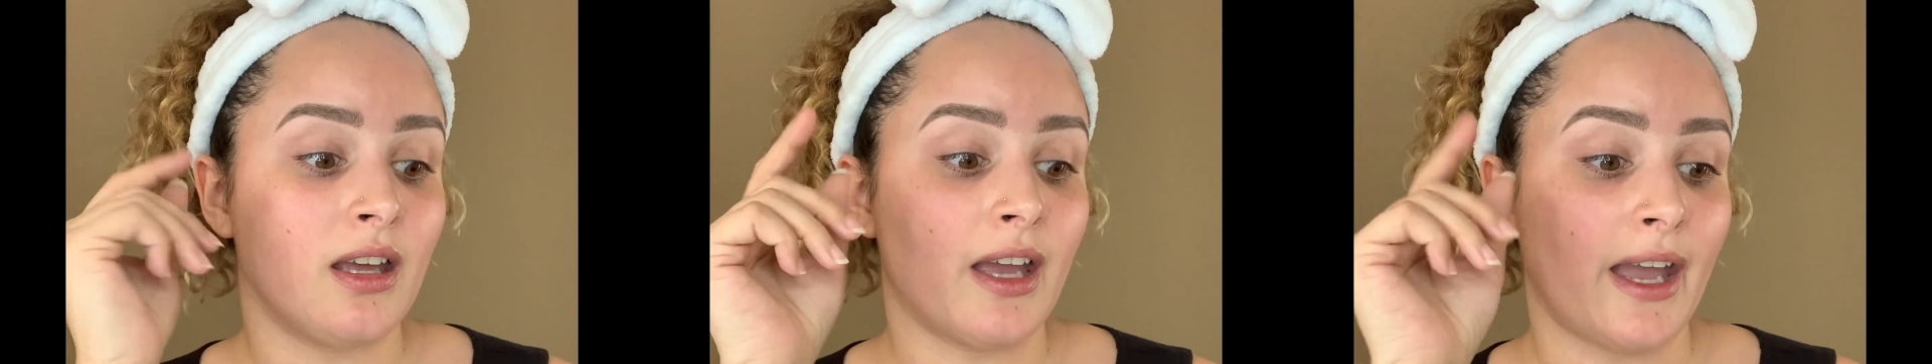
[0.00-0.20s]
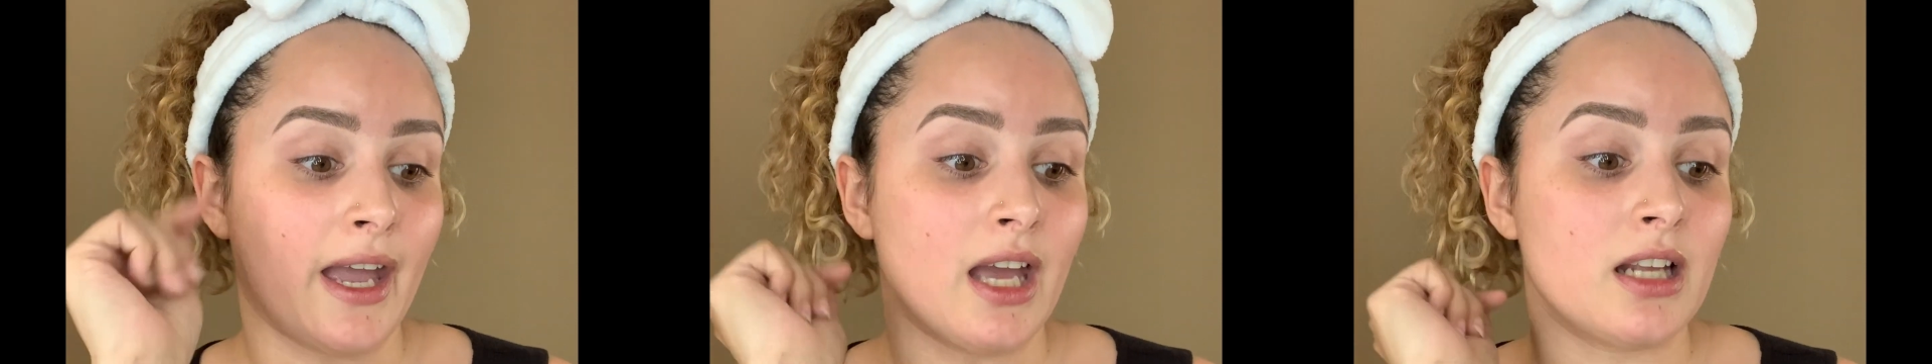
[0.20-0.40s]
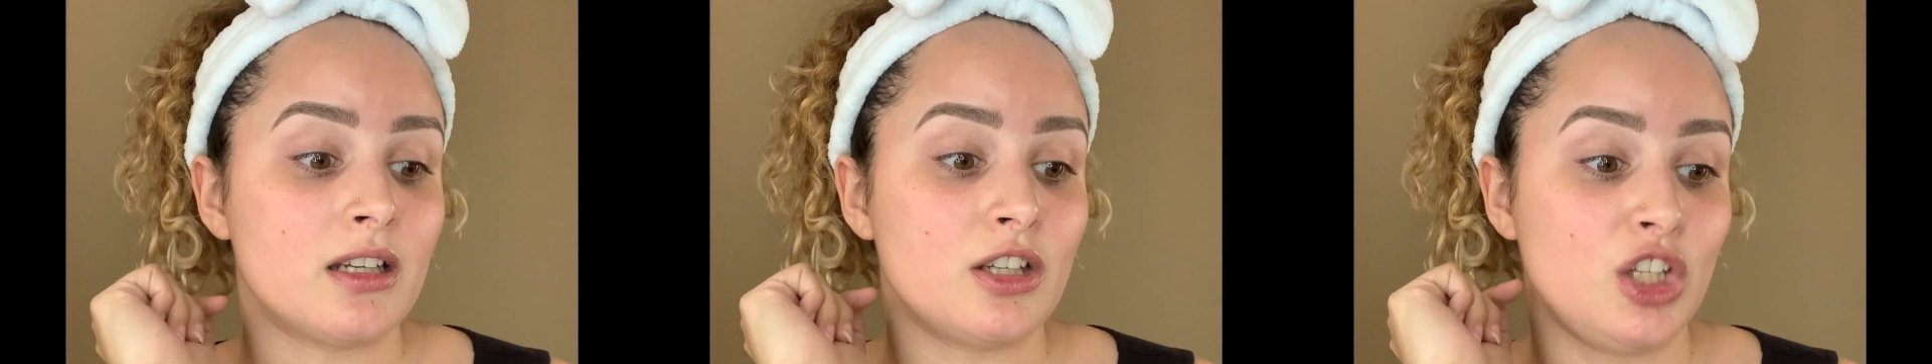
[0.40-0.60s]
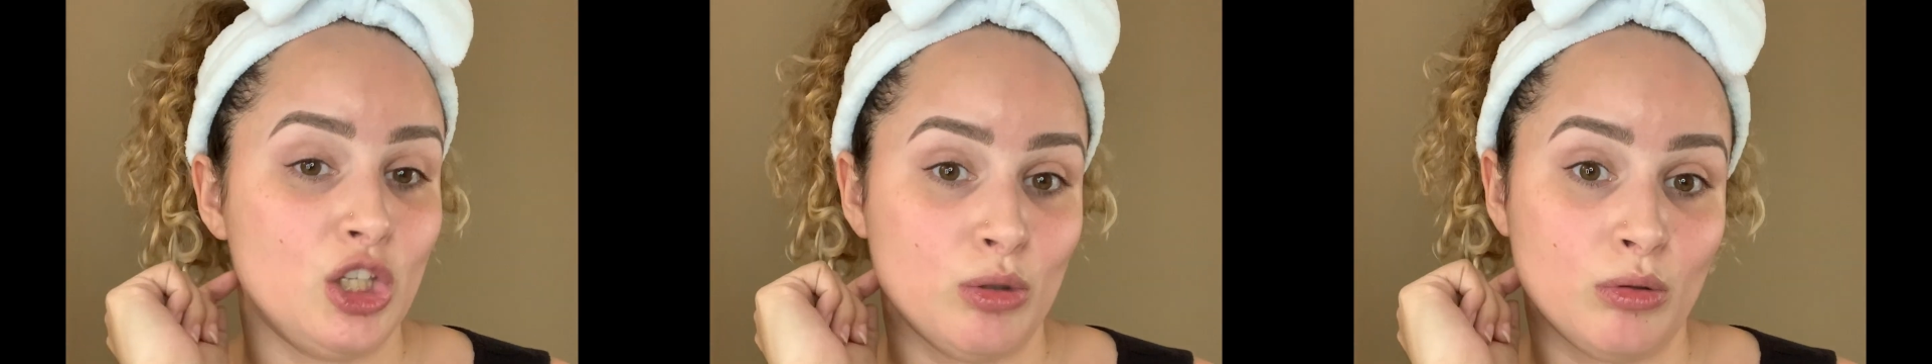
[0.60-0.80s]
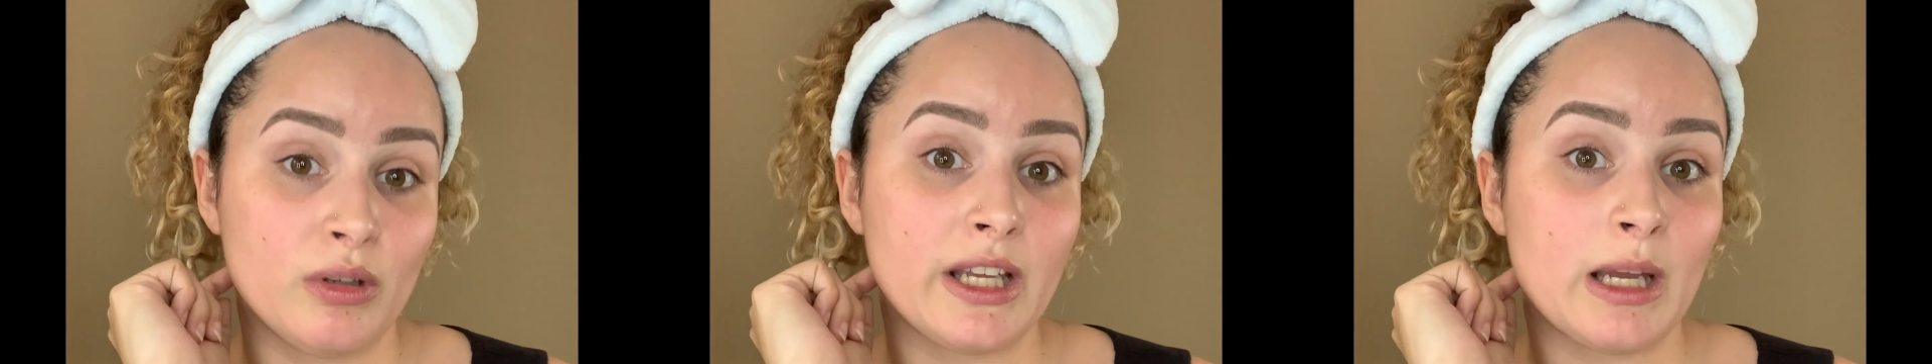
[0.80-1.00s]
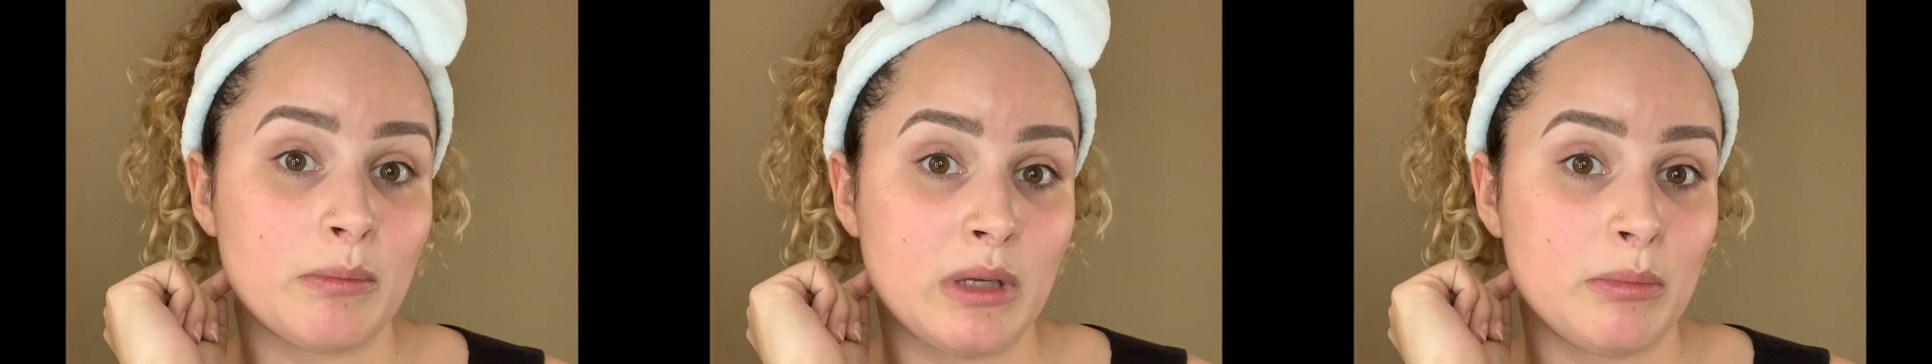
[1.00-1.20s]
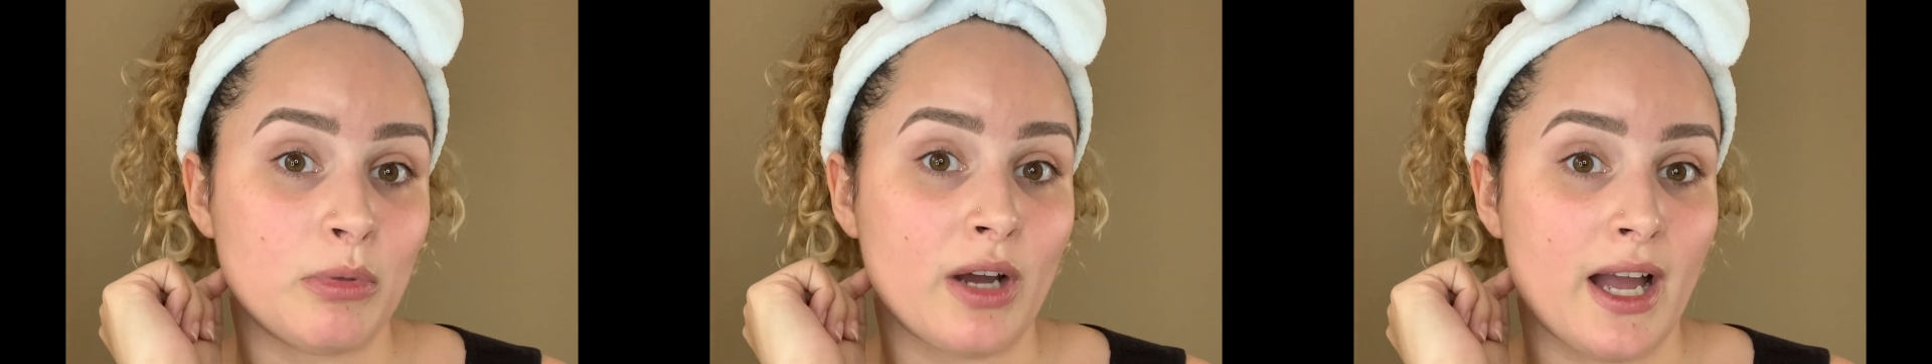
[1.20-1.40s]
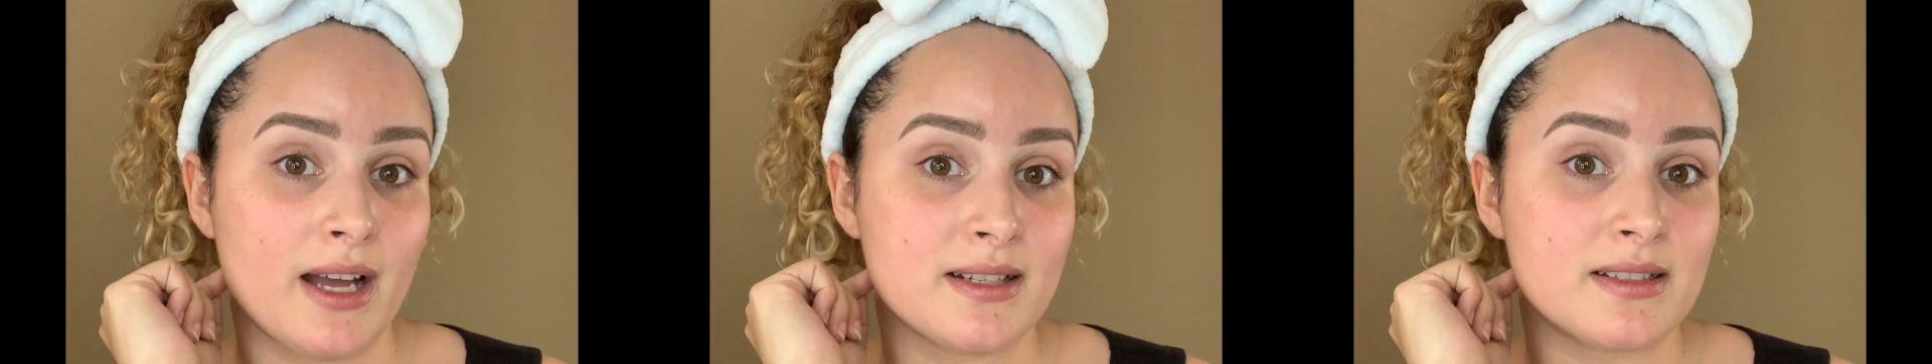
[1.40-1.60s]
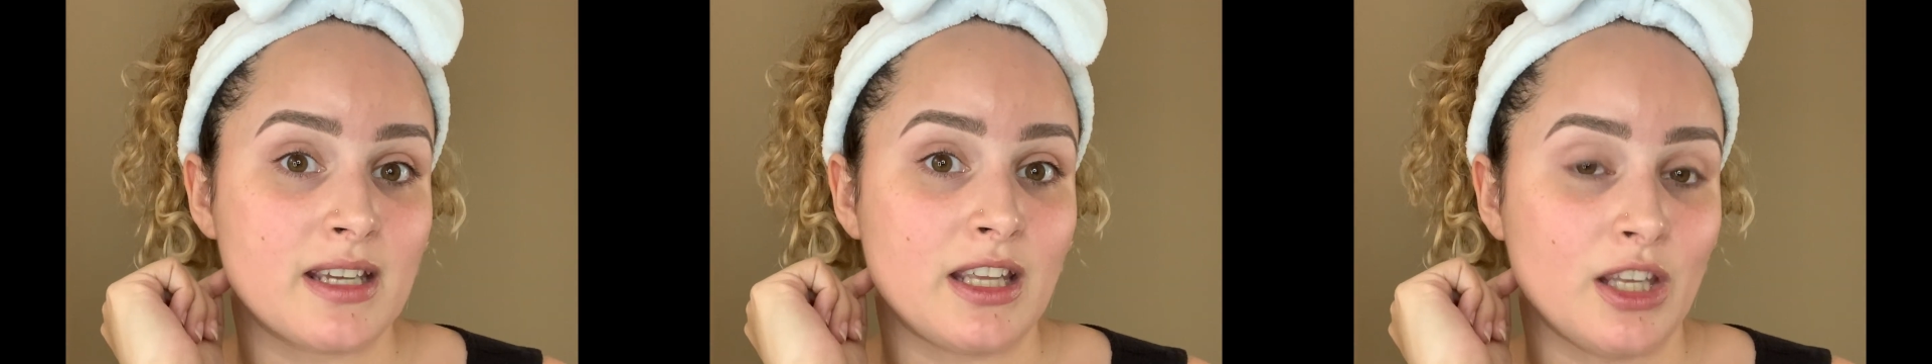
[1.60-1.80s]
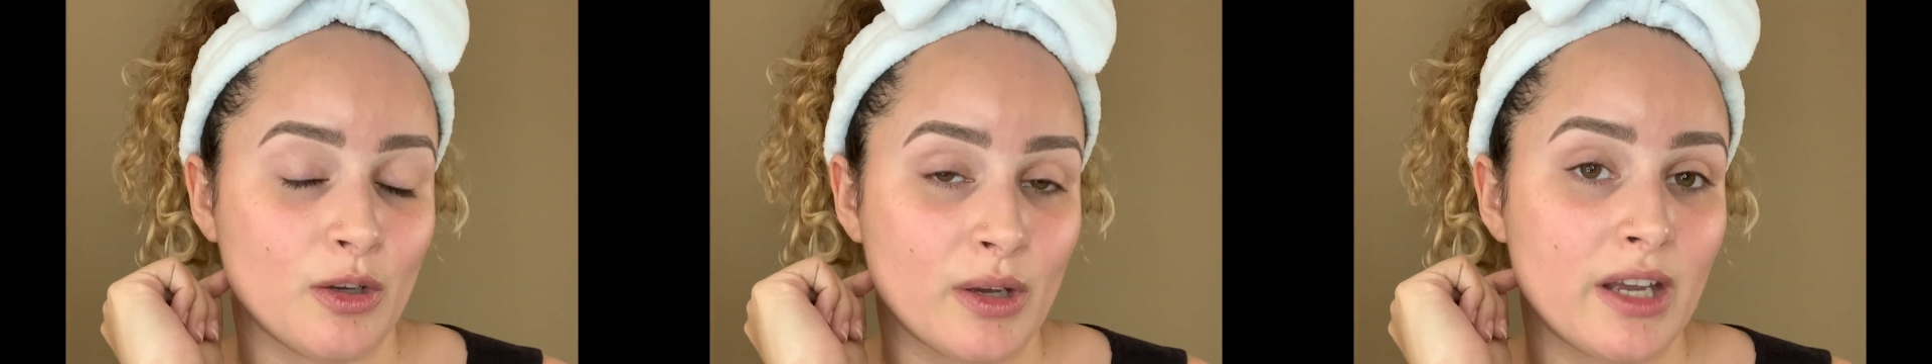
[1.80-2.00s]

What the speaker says: And you will get people asking you